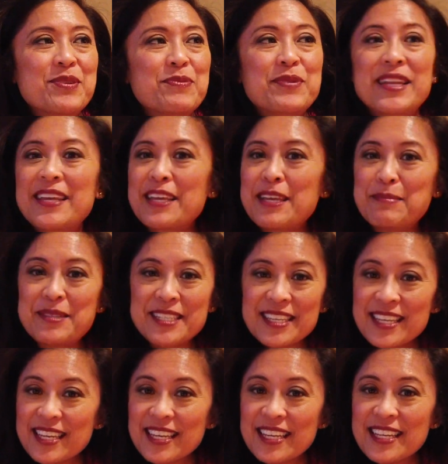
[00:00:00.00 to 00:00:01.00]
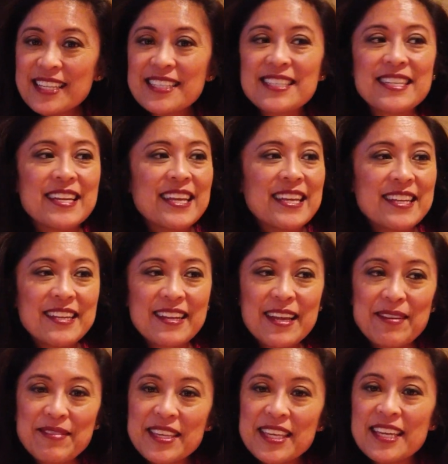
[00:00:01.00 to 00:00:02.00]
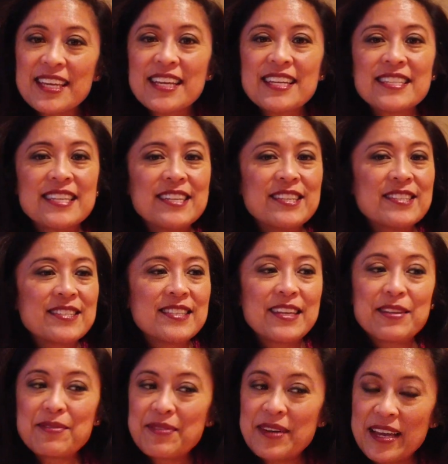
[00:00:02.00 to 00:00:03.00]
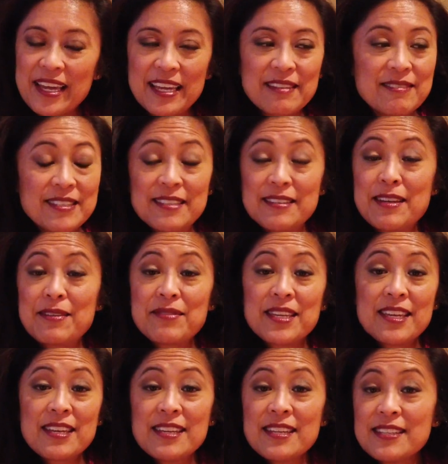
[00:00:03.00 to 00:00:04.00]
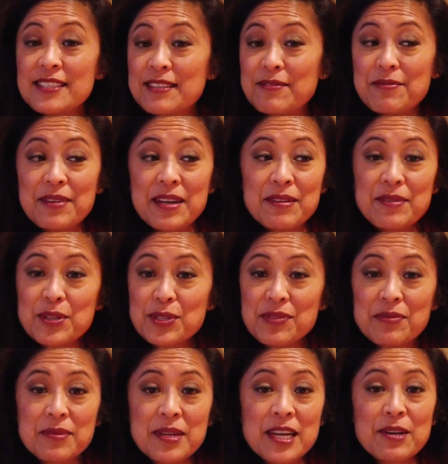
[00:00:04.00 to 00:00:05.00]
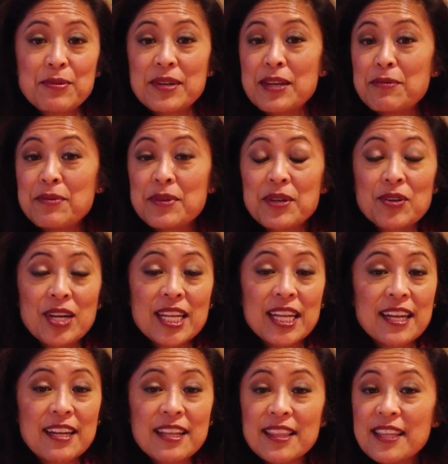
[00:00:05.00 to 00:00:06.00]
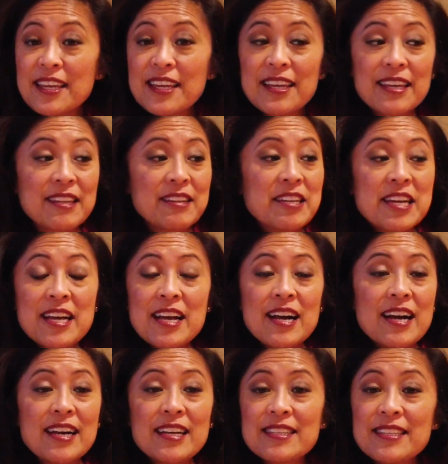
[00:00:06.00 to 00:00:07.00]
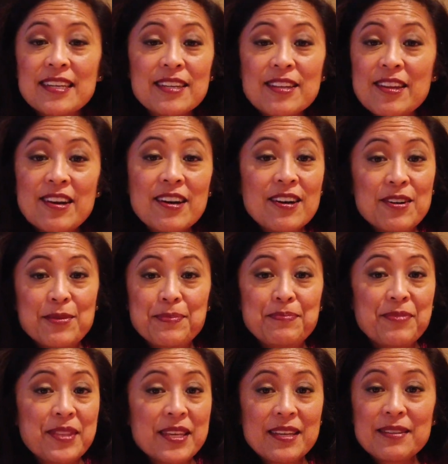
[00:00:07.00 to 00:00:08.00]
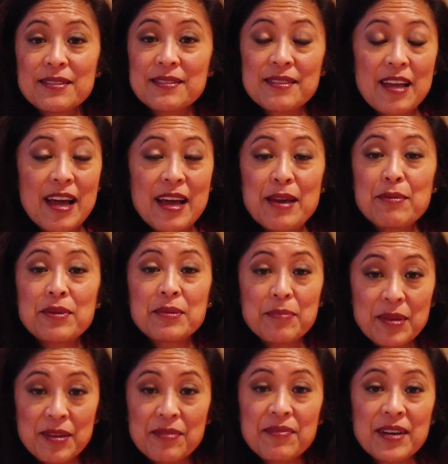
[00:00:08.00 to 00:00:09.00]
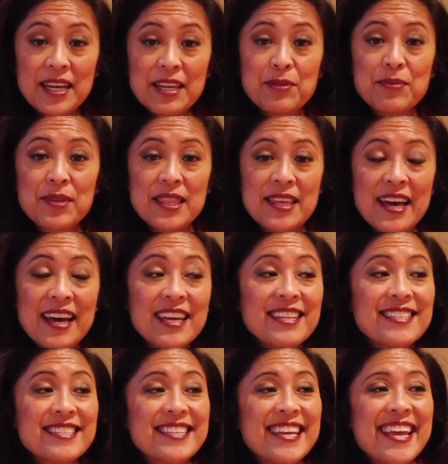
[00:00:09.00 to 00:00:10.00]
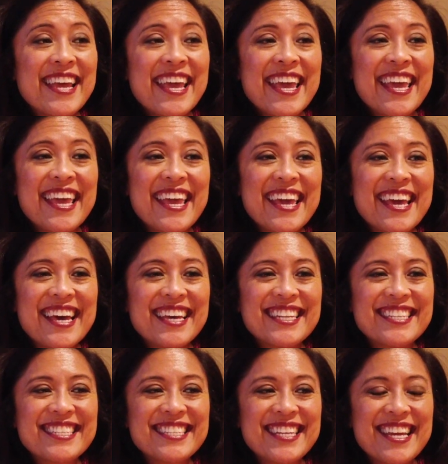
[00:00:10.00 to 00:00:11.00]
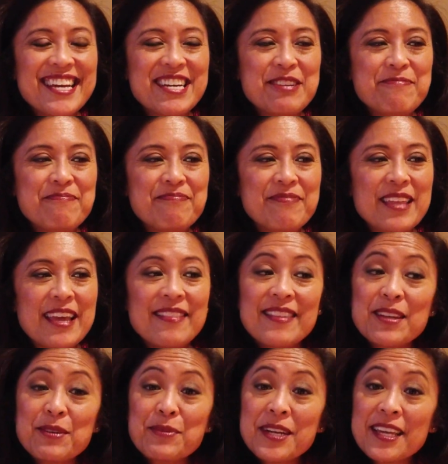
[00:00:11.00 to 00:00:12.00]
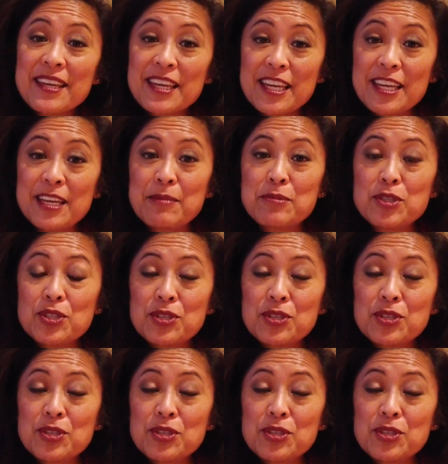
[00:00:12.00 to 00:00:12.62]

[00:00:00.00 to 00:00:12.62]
when it came to kids and I didn't have kids, I just thought, if I didn't have kids and 5 years from now, would I regret anything? And I was like, no, I would be fine with that. And then when it came